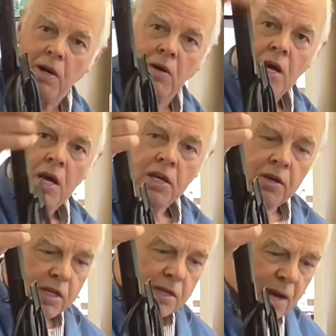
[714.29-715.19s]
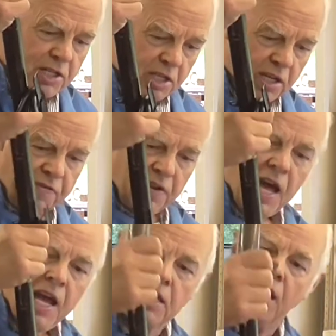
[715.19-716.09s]
Well, you can imagine if the
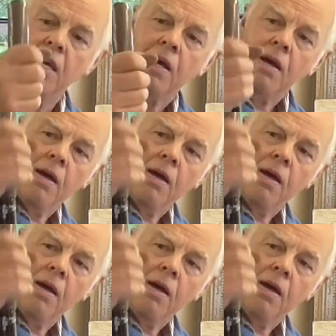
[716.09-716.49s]
lady